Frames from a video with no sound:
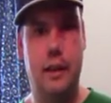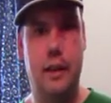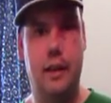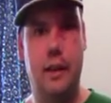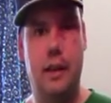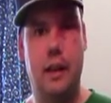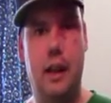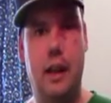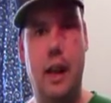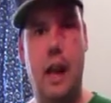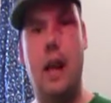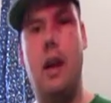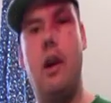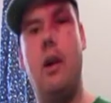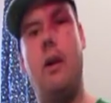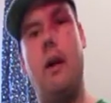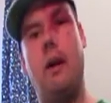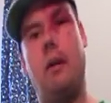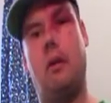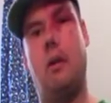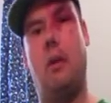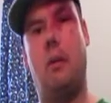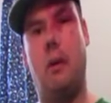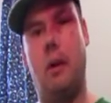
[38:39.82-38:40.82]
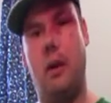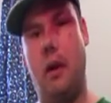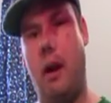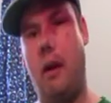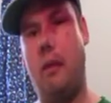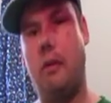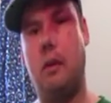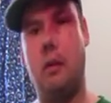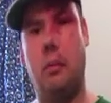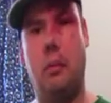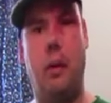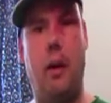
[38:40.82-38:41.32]
I know I'm going off
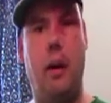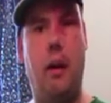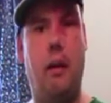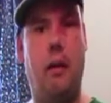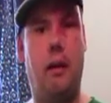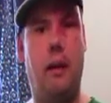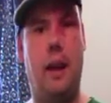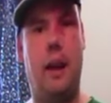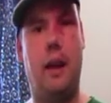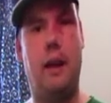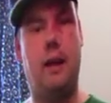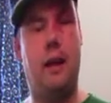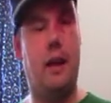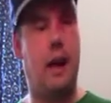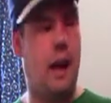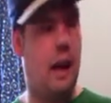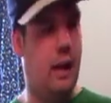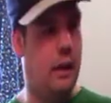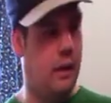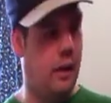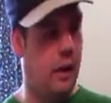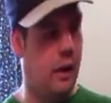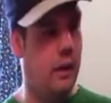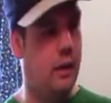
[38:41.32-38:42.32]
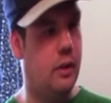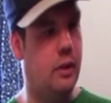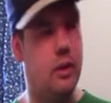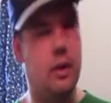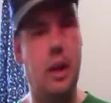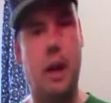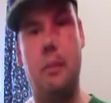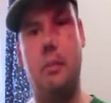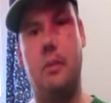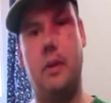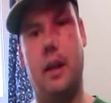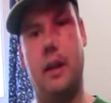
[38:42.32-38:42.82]
the wall on other
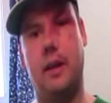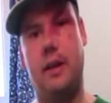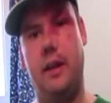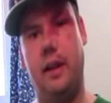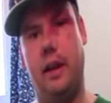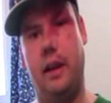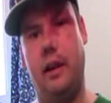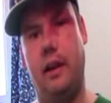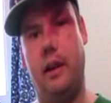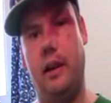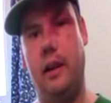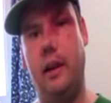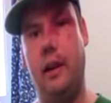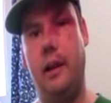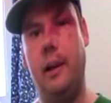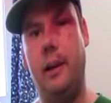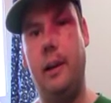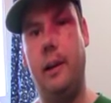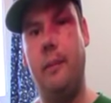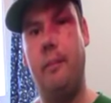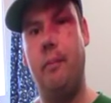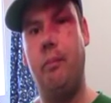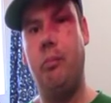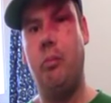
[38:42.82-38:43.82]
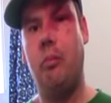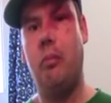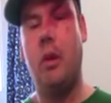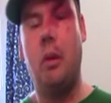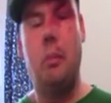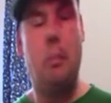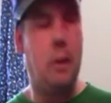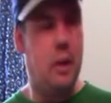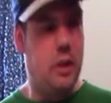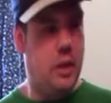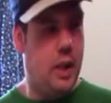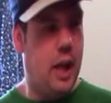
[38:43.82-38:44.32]
subjects here,
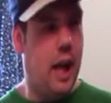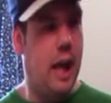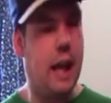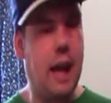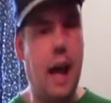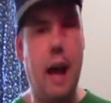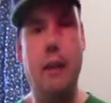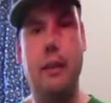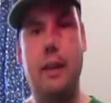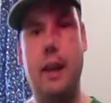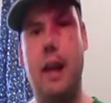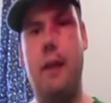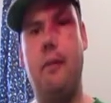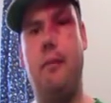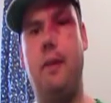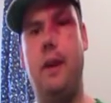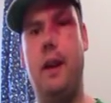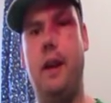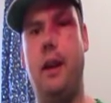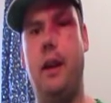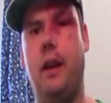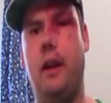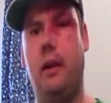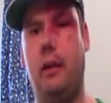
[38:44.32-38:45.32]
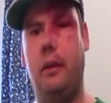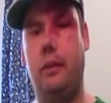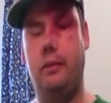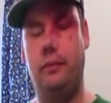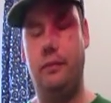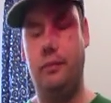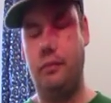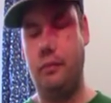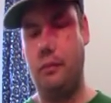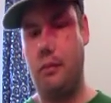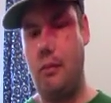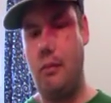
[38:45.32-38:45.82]
but check out that video.
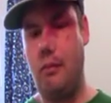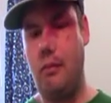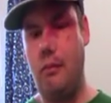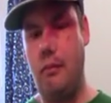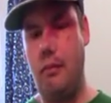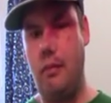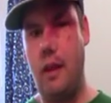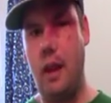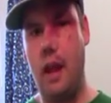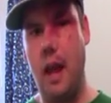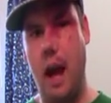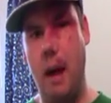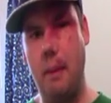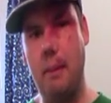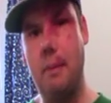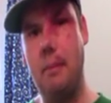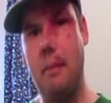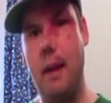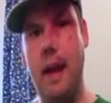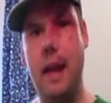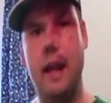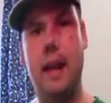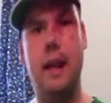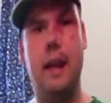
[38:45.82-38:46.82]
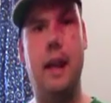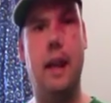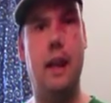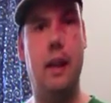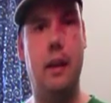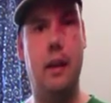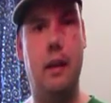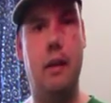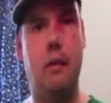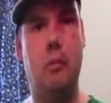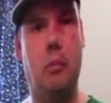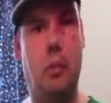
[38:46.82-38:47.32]
I'll be making
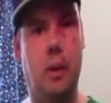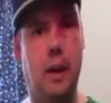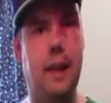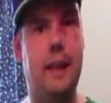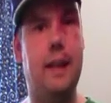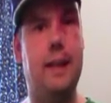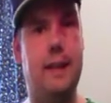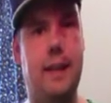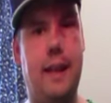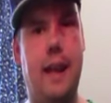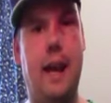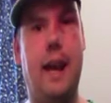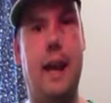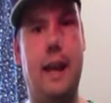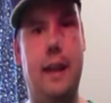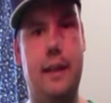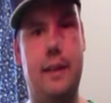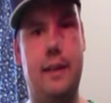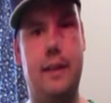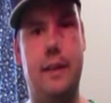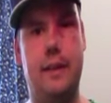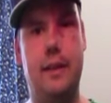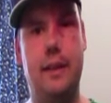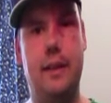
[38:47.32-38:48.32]
it one of these days.